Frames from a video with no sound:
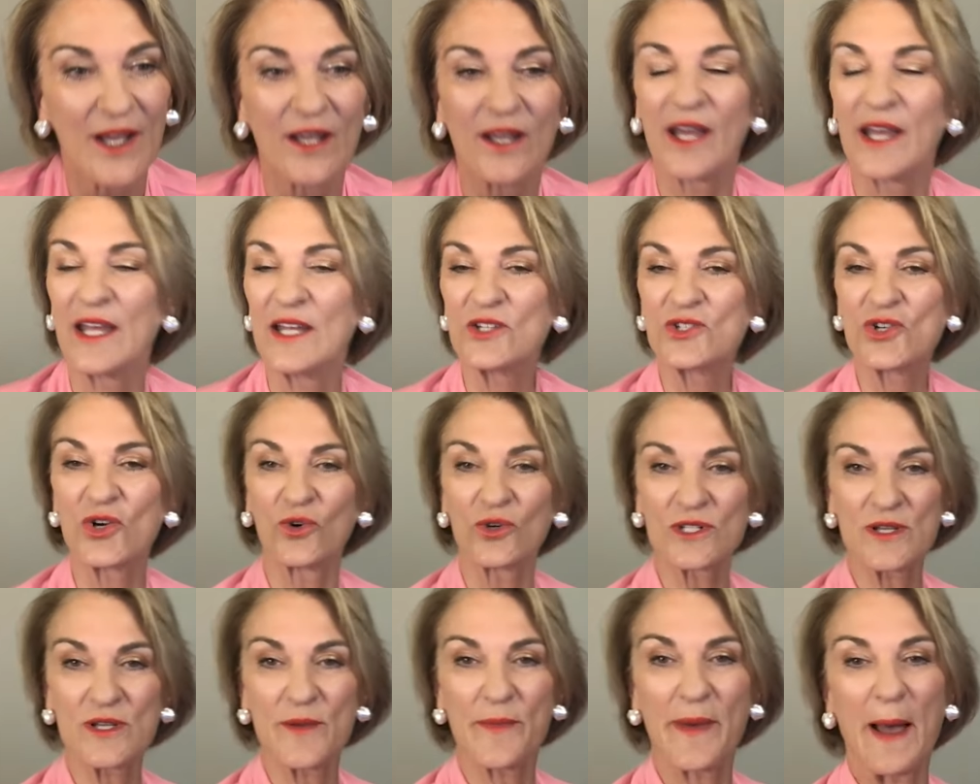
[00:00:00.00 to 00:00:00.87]
He
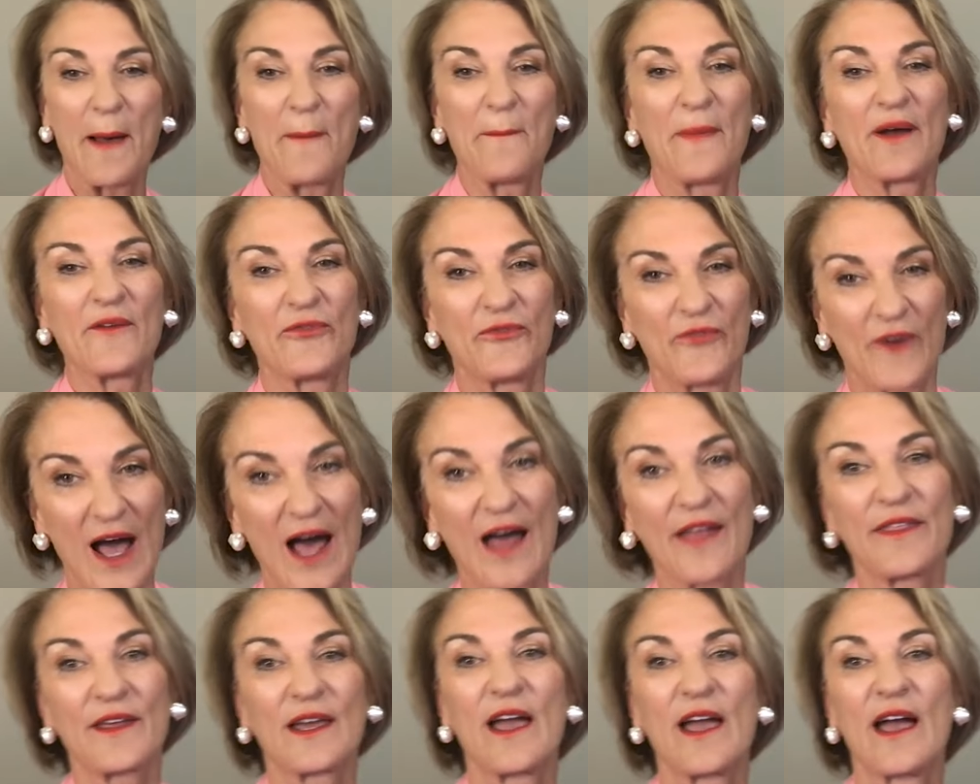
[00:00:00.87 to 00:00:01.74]
talks about my
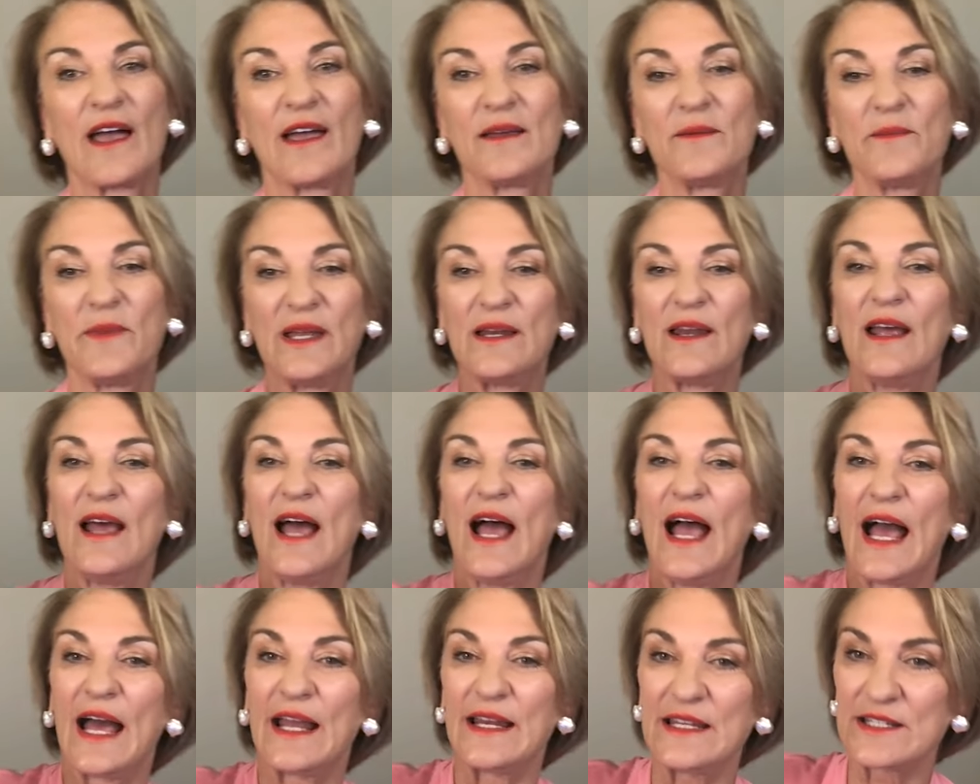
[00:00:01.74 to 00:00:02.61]
father came in
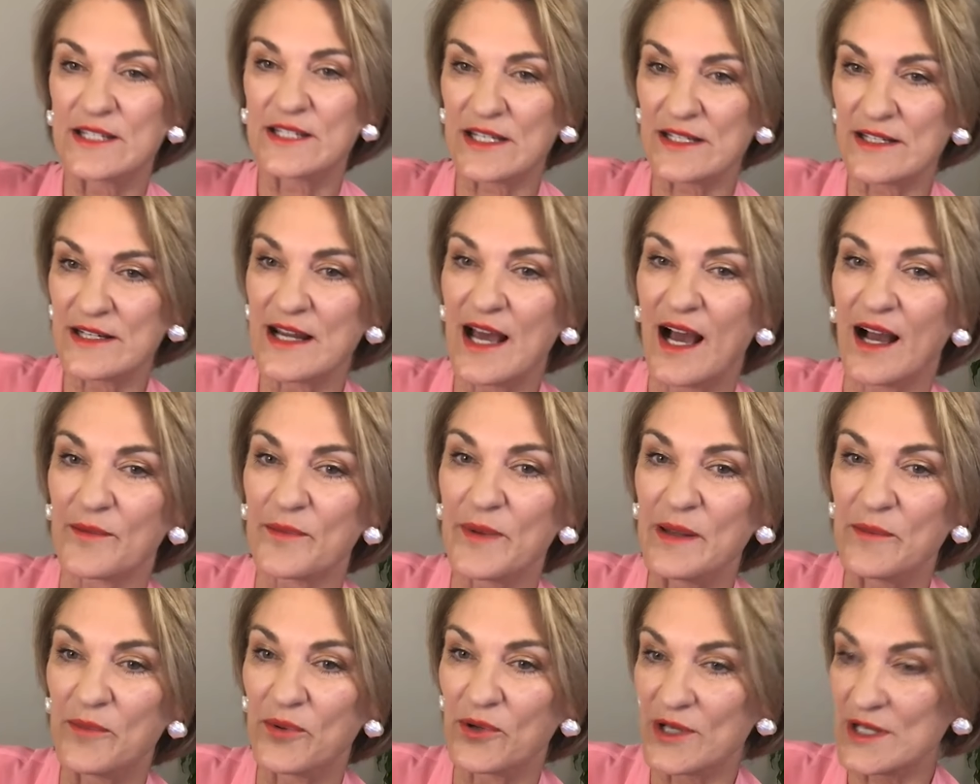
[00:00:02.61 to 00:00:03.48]
and he didn't hug
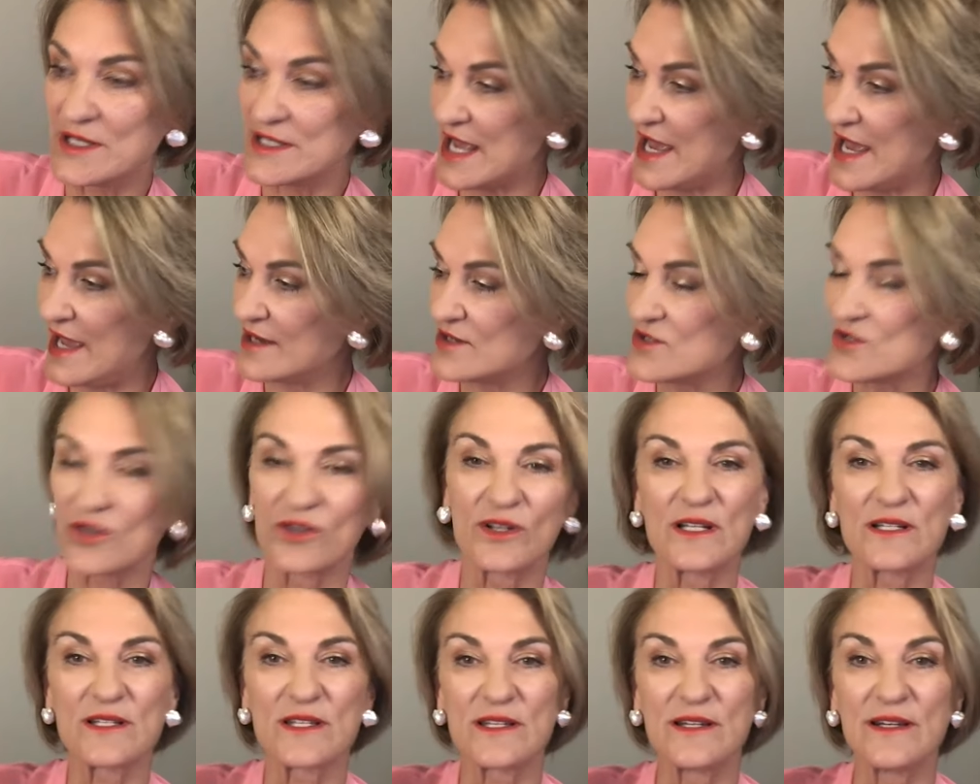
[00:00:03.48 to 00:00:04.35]
me, he put his hand on
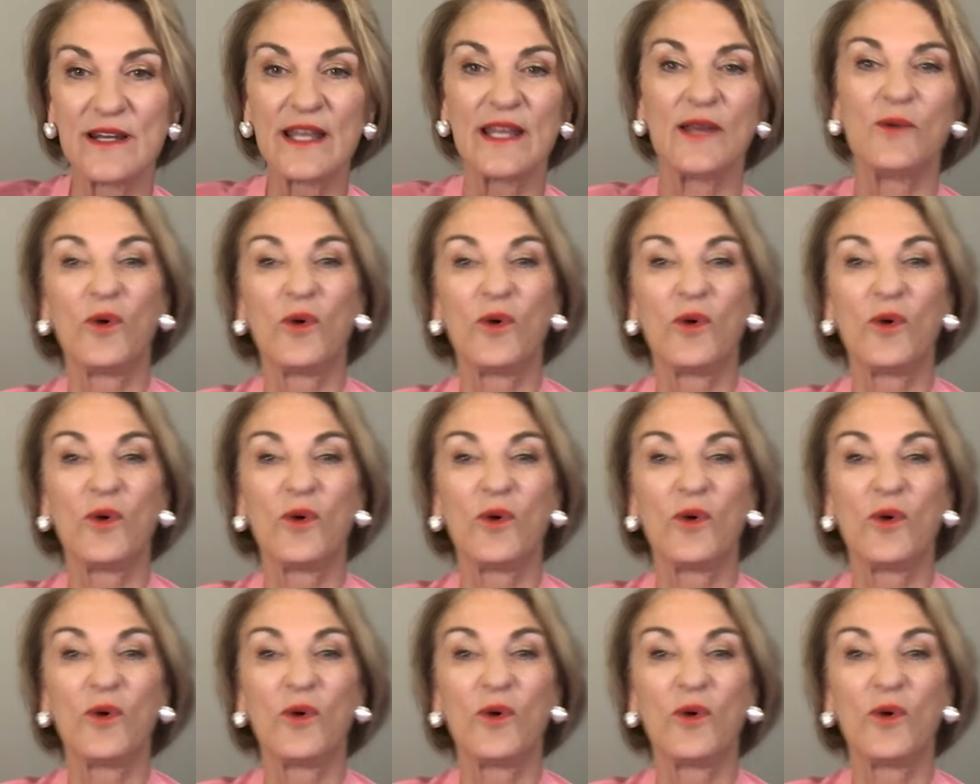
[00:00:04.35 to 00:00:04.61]
his knee.